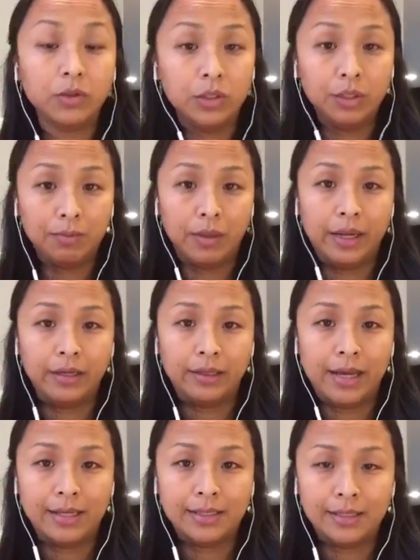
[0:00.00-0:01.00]
usually plan a
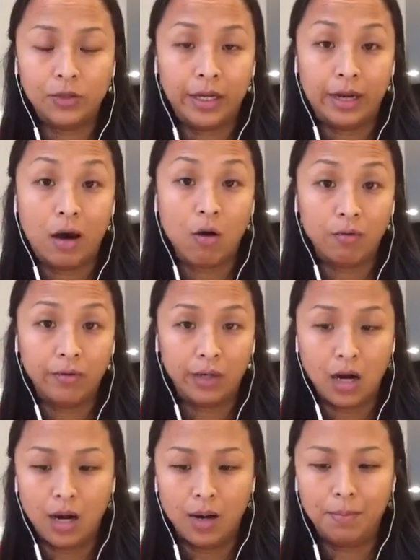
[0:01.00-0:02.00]
test you cannot
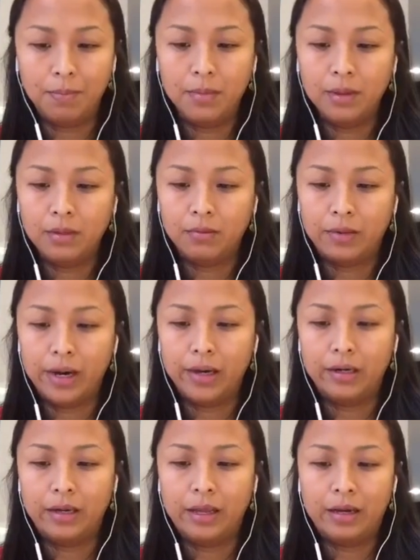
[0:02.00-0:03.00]
overcome,
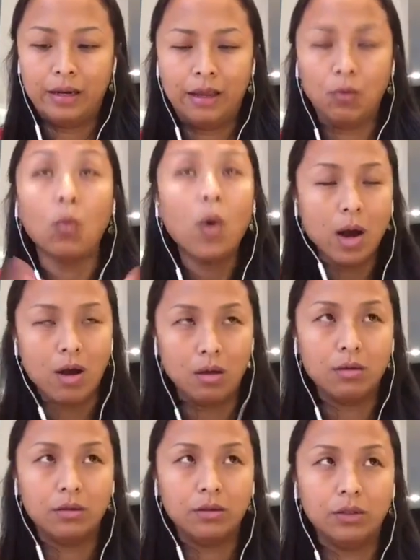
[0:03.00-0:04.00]
right? They
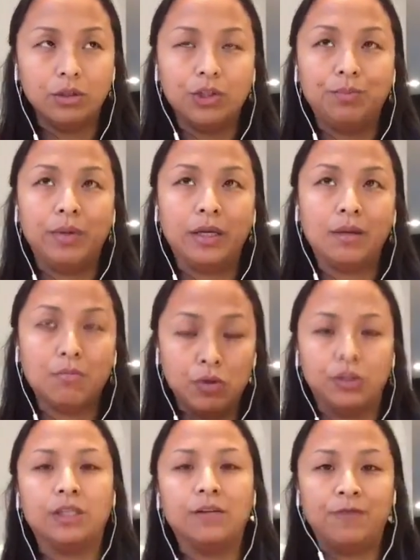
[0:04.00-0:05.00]
will usually pick the
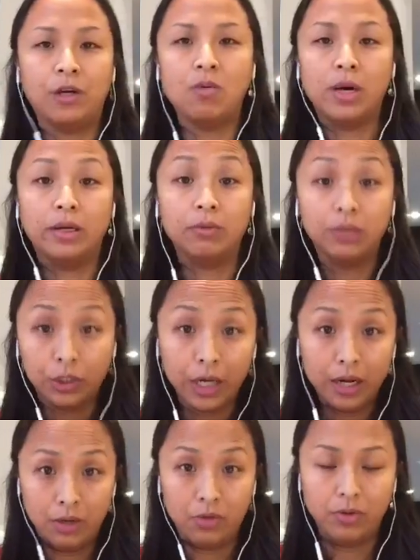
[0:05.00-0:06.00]
most difficult one, which
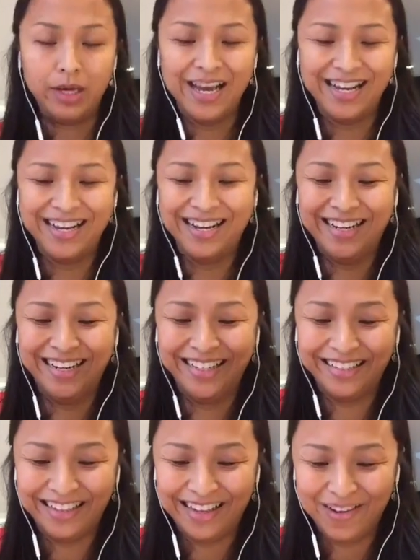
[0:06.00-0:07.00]
I agree.
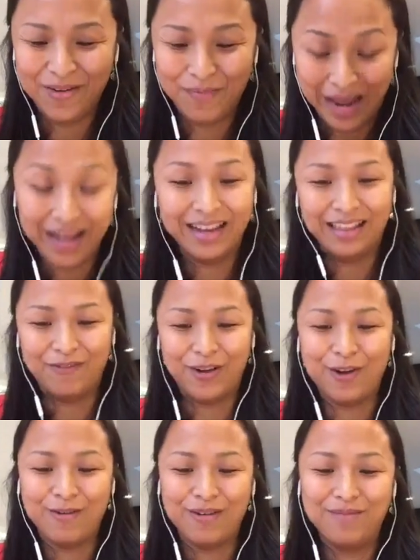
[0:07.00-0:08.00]
They will pick the
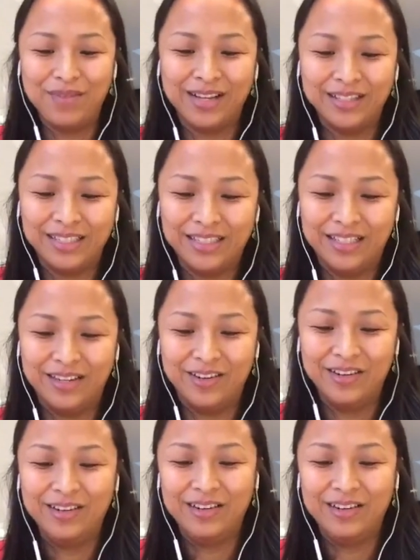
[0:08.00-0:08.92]
difficult one because, you know,